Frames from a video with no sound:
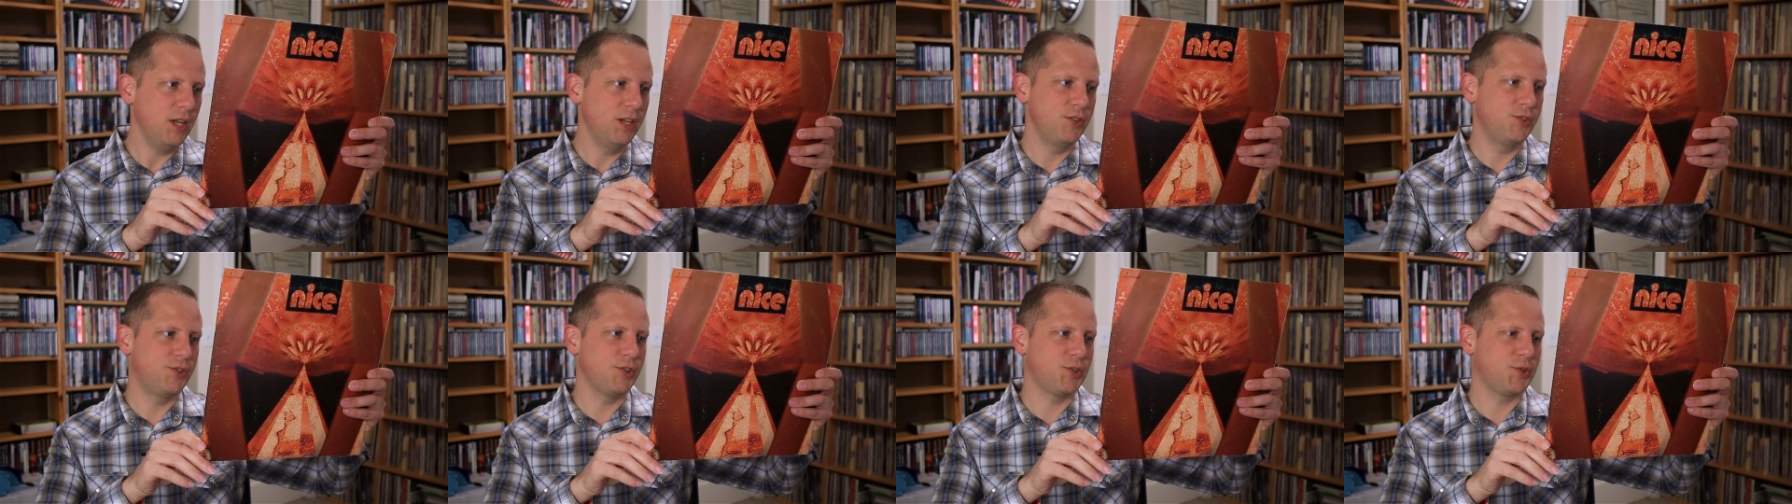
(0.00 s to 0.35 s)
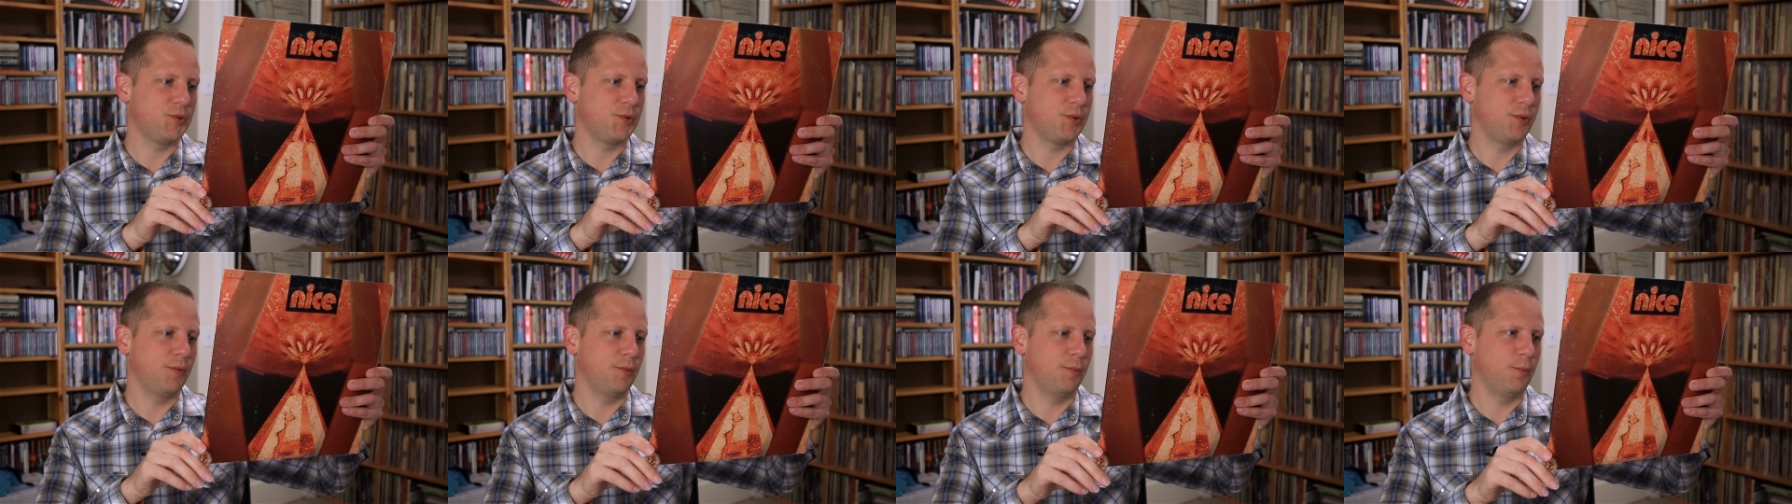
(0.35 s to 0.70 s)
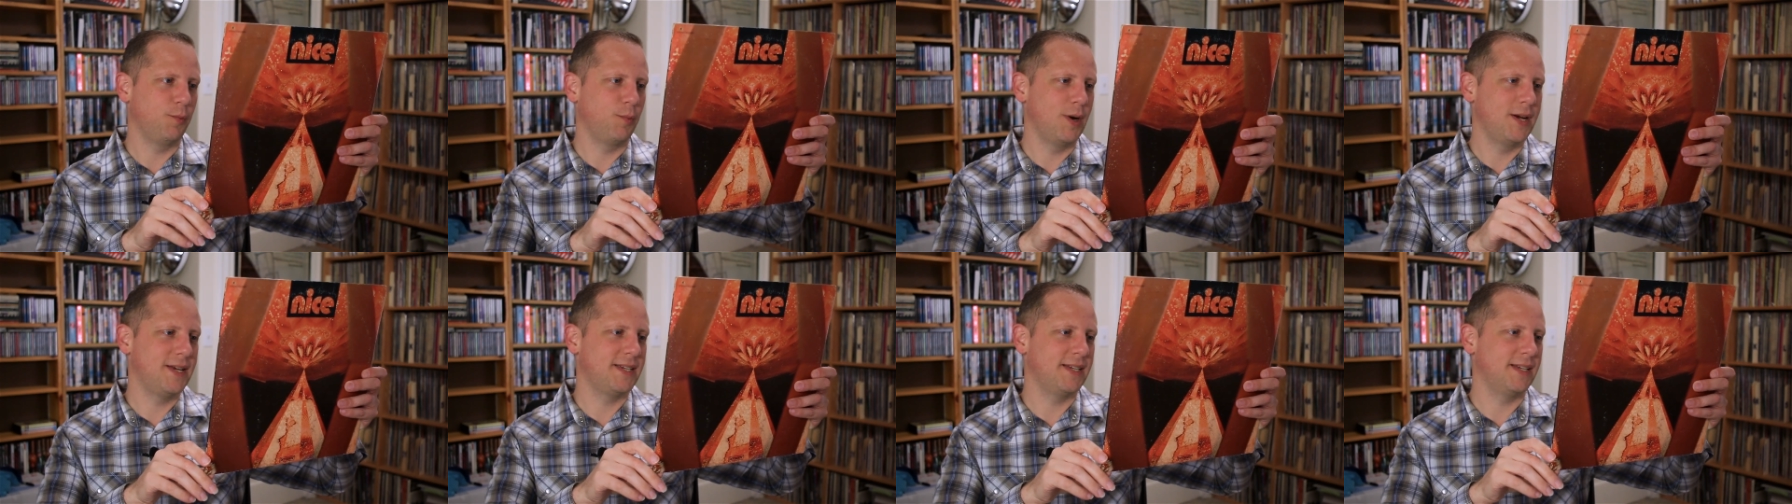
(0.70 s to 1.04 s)
just
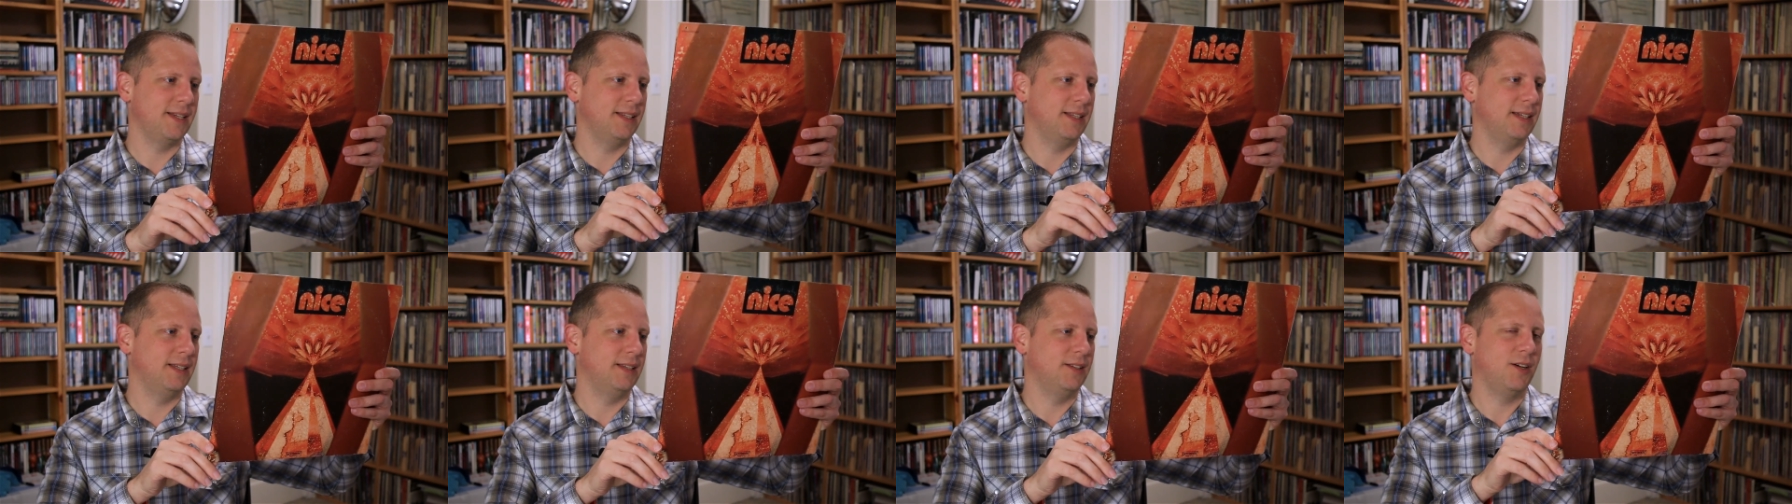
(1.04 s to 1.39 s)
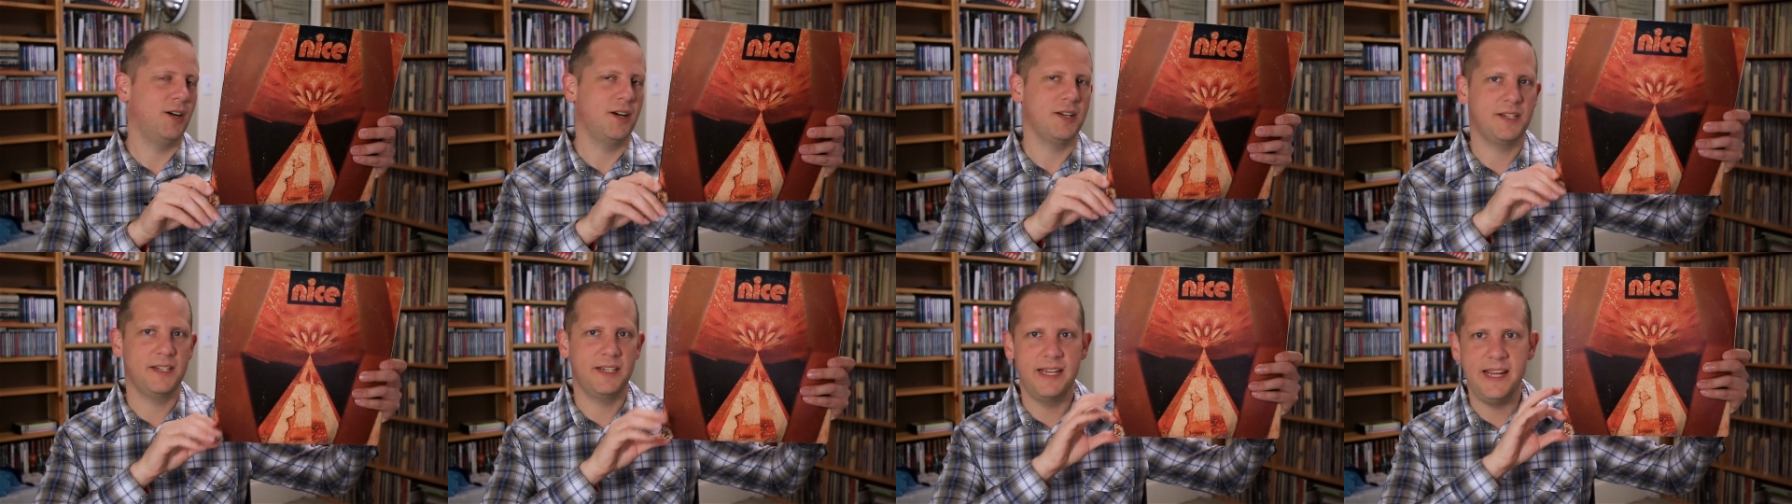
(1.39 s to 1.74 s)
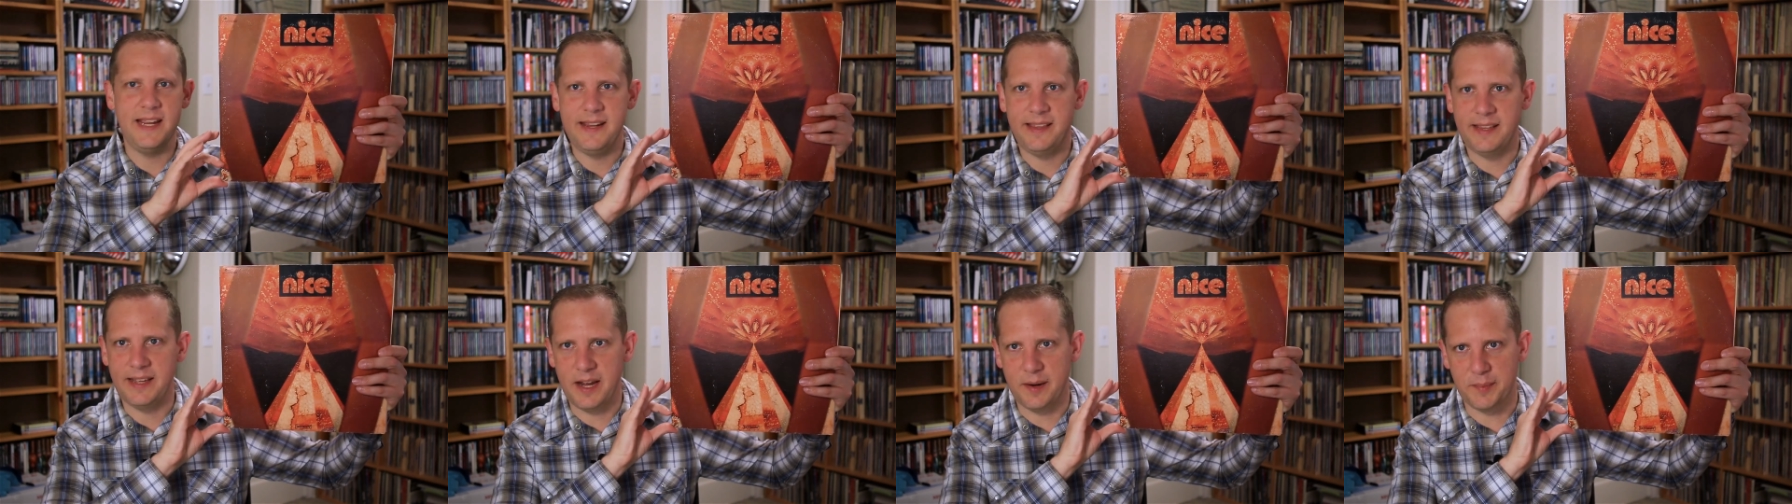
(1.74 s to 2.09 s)
recently lost
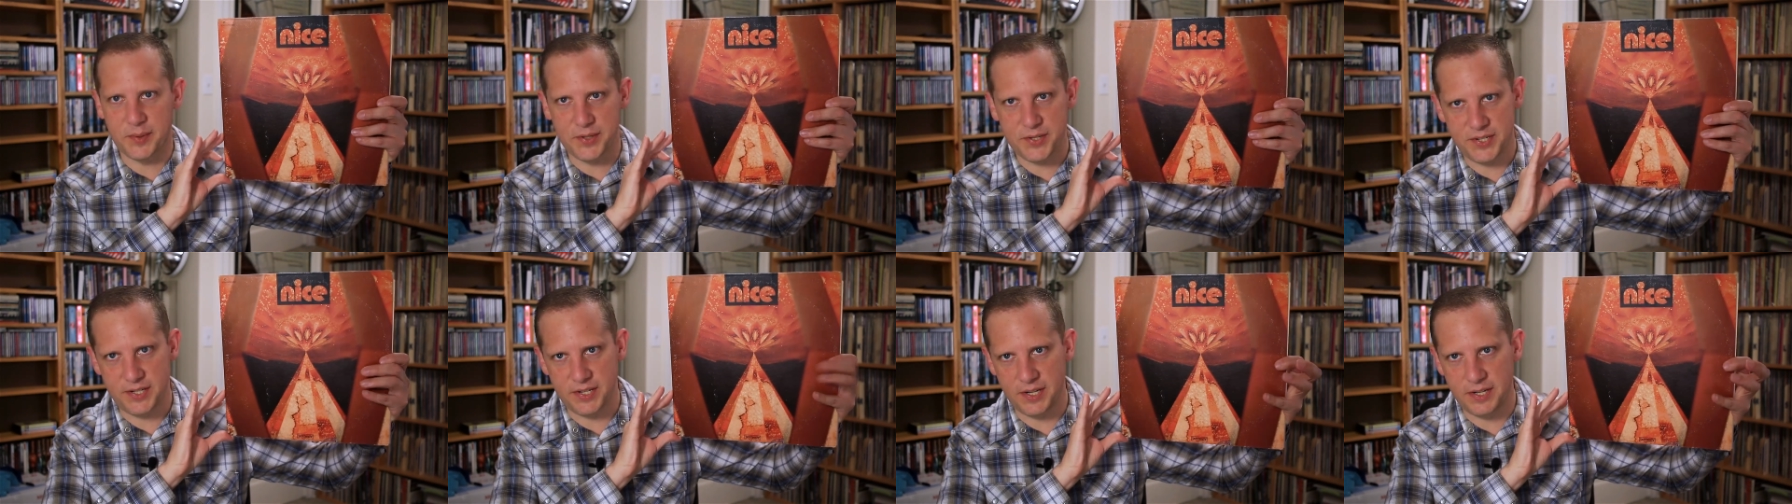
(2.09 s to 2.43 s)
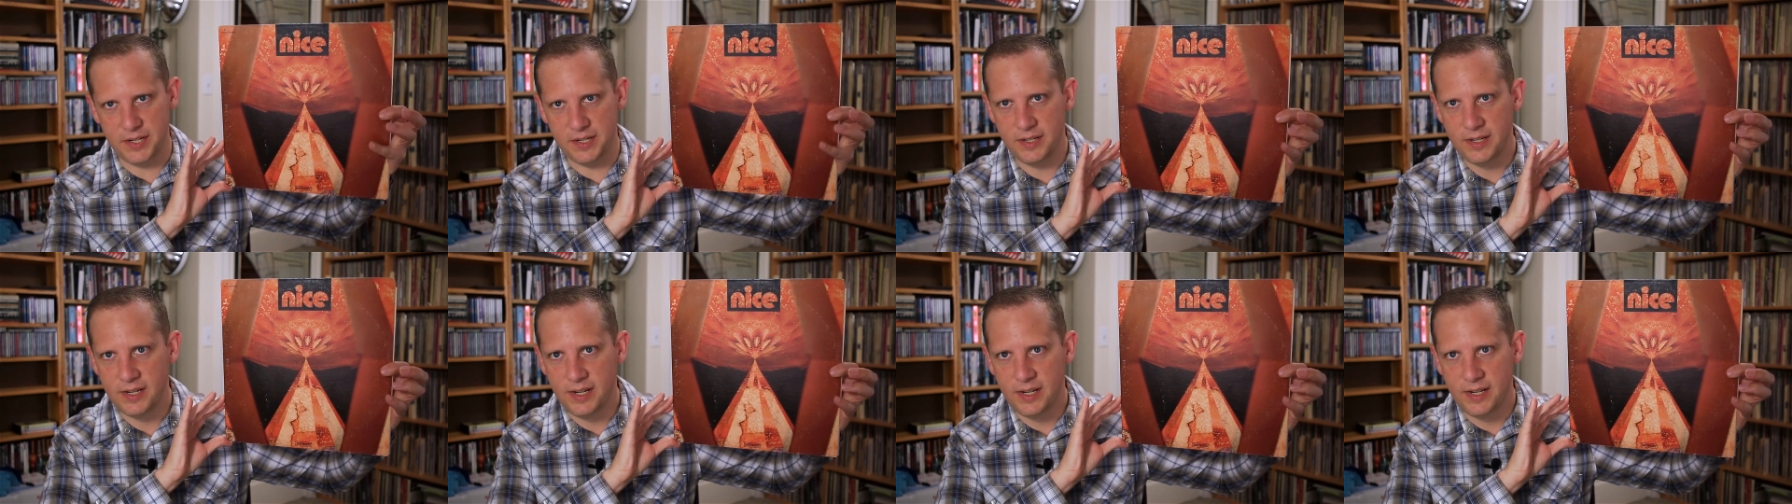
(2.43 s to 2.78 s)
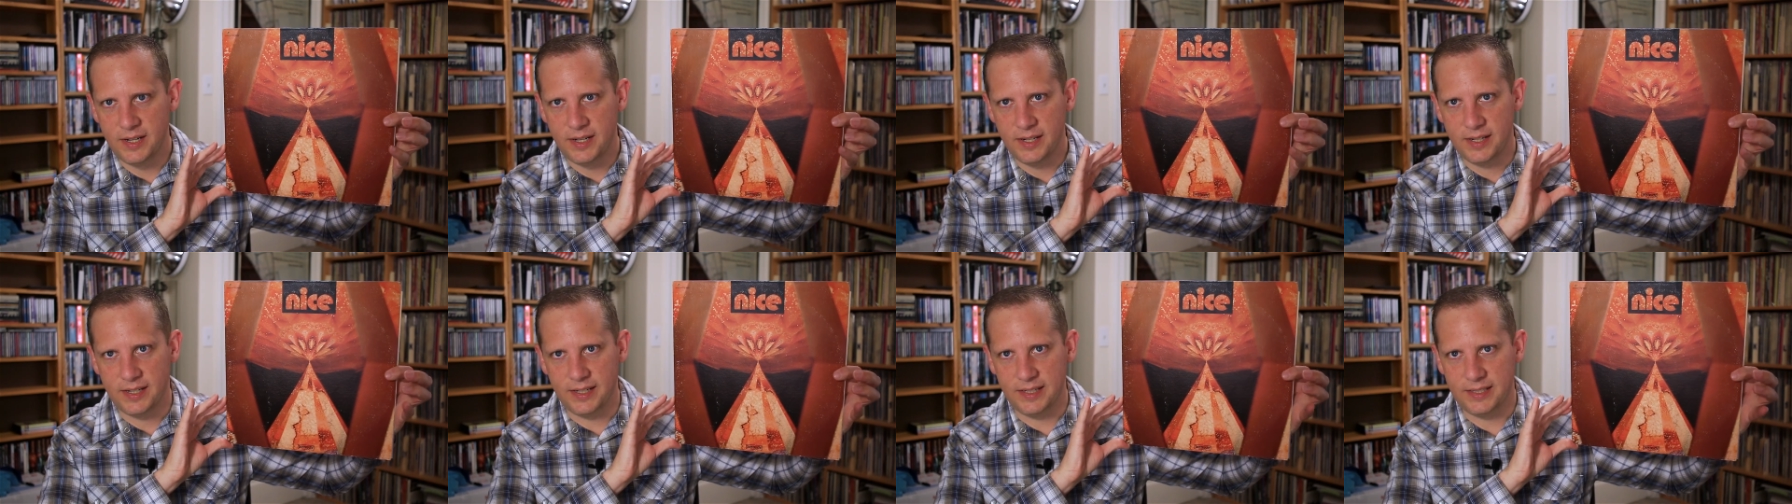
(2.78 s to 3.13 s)
Keith Emerson,
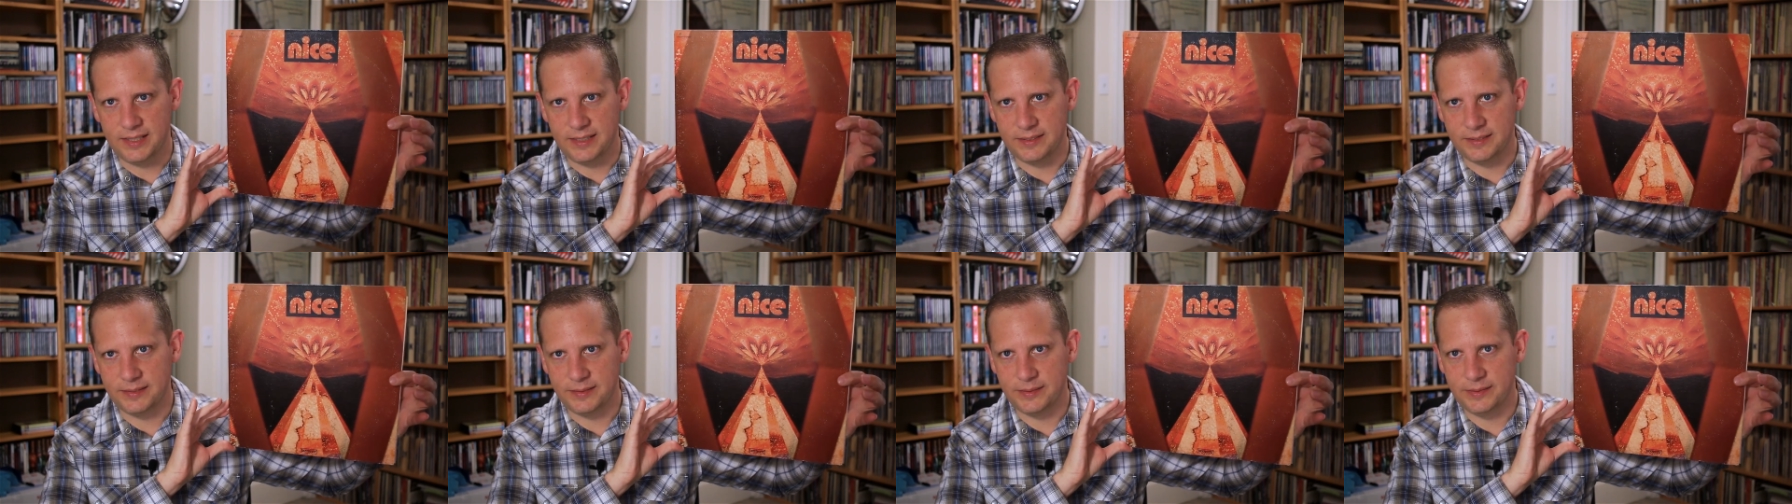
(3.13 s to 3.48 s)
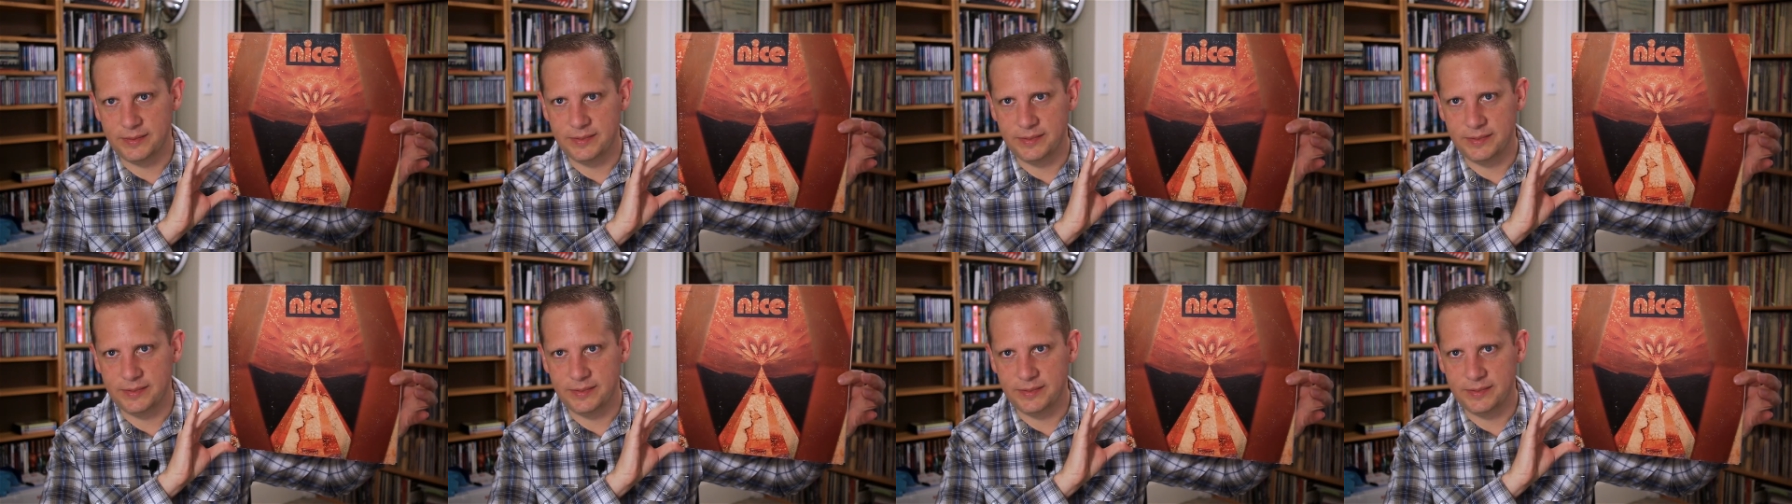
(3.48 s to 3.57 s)
uh,